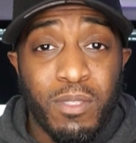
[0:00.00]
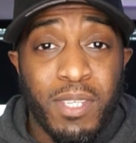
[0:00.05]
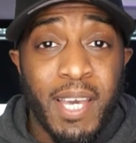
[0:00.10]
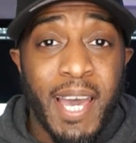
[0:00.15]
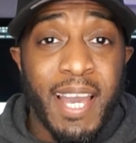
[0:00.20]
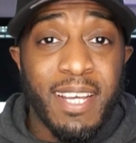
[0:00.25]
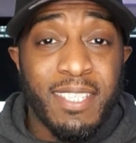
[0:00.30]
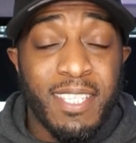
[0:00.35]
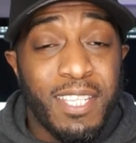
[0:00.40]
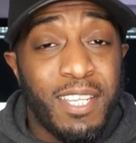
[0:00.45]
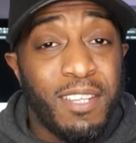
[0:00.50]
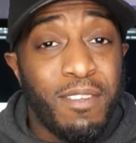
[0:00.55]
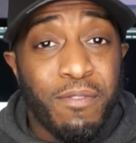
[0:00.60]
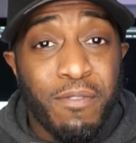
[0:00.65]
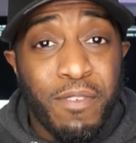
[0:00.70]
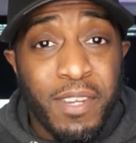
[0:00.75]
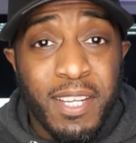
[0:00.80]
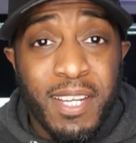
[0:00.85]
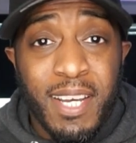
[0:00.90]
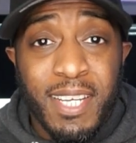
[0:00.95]
I was, hacked. I
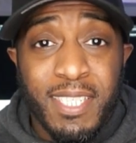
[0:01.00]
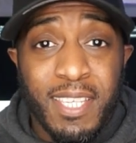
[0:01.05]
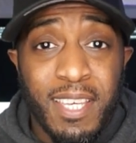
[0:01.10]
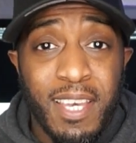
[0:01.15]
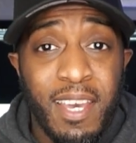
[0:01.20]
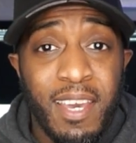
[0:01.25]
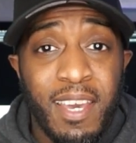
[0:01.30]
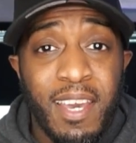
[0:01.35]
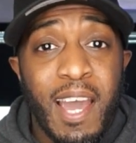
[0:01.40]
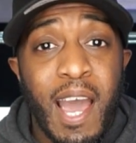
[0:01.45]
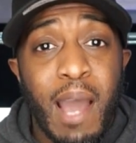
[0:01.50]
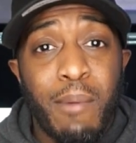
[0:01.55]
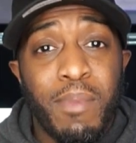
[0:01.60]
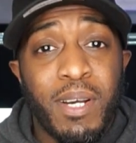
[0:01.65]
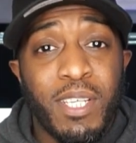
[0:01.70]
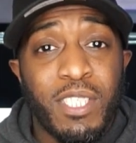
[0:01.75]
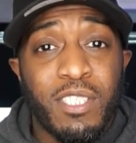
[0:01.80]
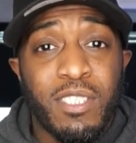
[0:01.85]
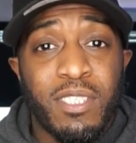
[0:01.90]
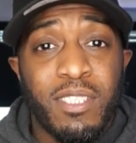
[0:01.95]
didn't realize how
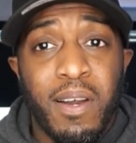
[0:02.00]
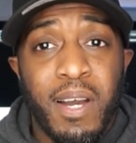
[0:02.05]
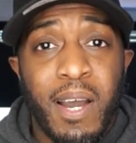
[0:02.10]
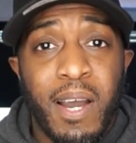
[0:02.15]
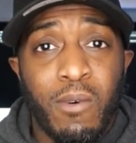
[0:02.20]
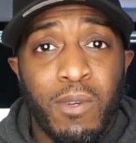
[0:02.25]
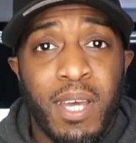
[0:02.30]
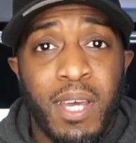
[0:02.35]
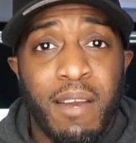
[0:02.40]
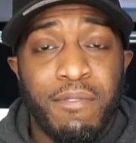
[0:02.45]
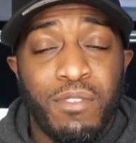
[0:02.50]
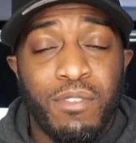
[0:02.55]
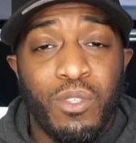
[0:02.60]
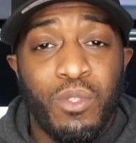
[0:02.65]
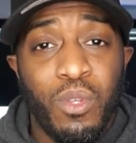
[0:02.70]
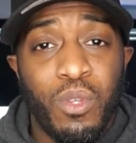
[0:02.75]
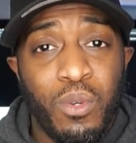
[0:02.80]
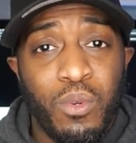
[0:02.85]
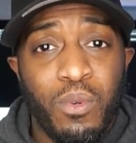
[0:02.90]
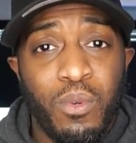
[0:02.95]
much I would have
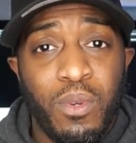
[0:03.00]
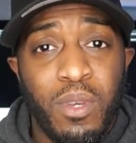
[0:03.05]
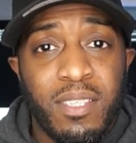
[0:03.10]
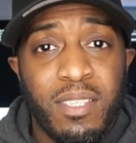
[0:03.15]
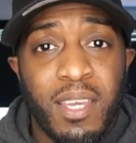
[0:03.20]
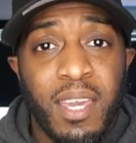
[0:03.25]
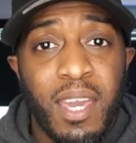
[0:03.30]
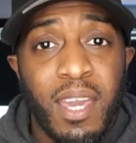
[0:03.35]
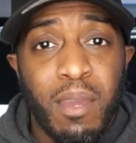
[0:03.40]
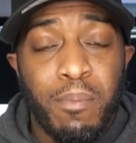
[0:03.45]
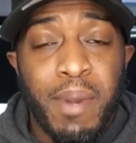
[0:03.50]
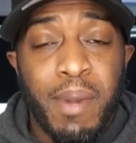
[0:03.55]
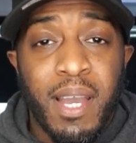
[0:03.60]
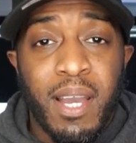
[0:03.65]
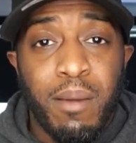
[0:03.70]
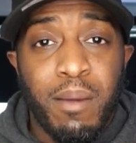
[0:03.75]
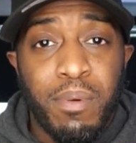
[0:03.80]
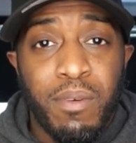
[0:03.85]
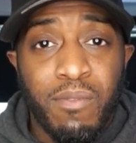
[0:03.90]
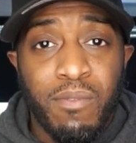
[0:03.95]
to do to get it
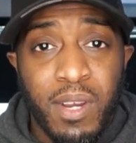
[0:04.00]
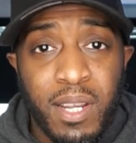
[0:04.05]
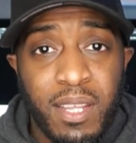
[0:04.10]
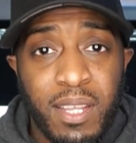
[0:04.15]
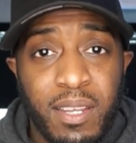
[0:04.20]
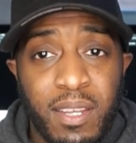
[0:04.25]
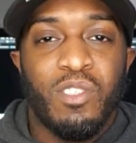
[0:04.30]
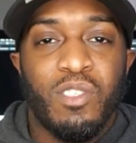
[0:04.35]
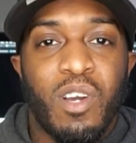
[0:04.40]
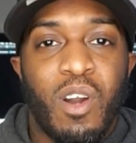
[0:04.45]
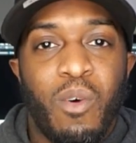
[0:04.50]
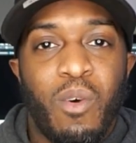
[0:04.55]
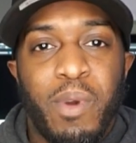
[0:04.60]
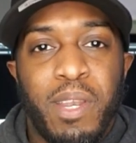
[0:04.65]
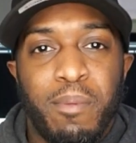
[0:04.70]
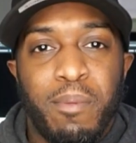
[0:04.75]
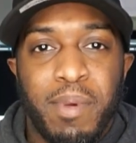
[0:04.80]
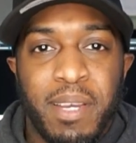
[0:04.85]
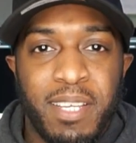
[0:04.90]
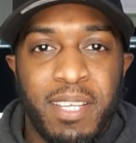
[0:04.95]
back up and running. So I
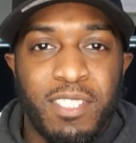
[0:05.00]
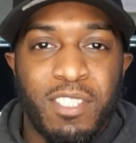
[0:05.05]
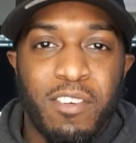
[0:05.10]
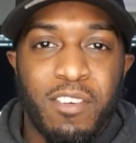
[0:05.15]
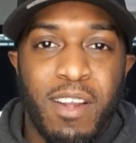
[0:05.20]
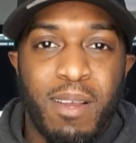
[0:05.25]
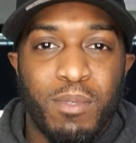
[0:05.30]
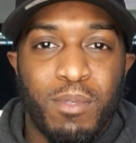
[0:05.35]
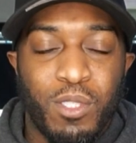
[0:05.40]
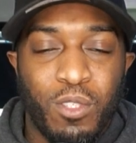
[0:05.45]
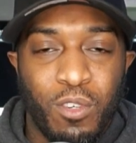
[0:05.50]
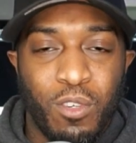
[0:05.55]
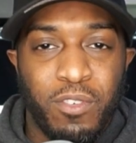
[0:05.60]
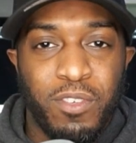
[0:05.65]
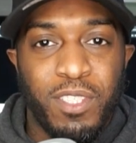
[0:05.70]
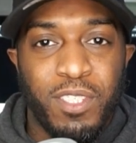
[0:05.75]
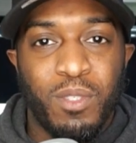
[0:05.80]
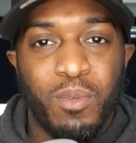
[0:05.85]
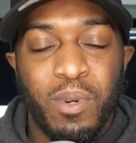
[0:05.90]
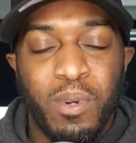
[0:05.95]
went on my Instagram
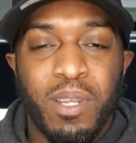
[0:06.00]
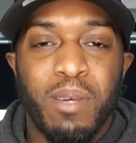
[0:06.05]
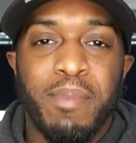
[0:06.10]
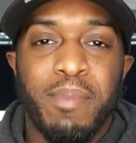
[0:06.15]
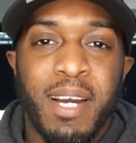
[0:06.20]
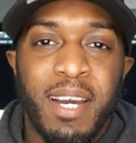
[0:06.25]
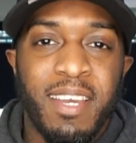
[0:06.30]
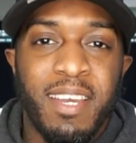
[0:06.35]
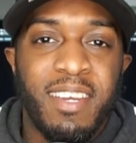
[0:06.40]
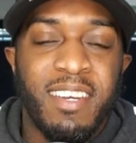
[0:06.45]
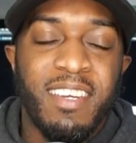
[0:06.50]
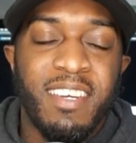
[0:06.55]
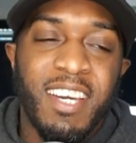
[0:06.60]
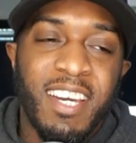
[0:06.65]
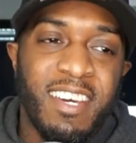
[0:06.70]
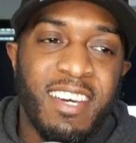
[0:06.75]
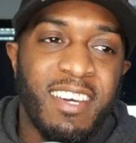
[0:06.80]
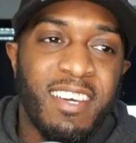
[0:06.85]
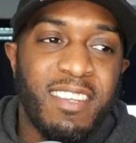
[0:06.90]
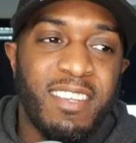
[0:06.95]
stories talking about it
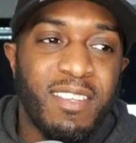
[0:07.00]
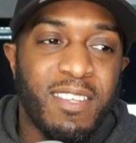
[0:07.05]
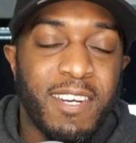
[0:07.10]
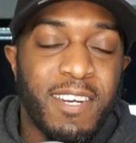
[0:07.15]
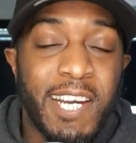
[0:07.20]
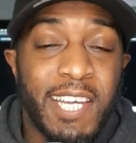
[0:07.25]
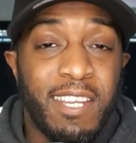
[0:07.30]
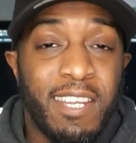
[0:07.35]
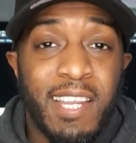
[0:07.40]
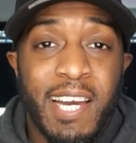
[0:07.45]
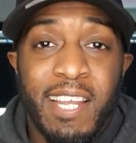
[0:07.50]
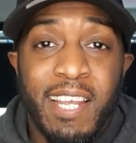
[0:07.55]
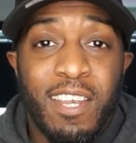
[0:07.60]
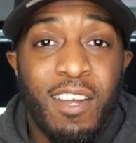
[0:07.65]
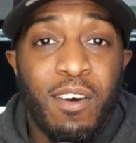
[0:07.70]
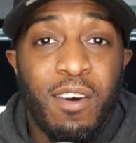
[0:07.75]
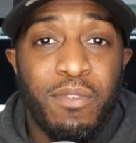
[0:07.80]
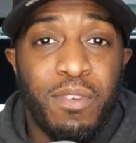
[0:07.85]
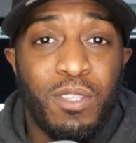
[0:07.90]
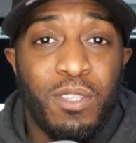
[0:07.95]
and kind of like
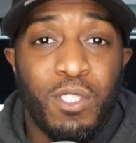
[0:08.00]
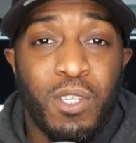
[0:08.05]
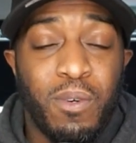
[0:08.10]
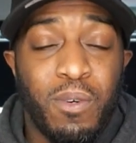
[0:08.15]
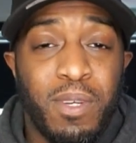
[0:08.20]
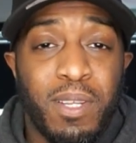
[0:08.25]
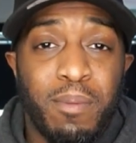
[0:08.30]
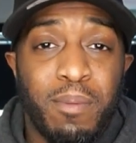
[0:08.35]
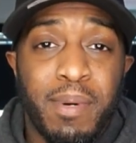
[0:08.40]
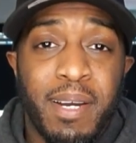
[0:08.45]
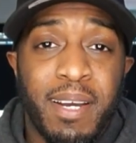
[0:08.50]
laughing and joking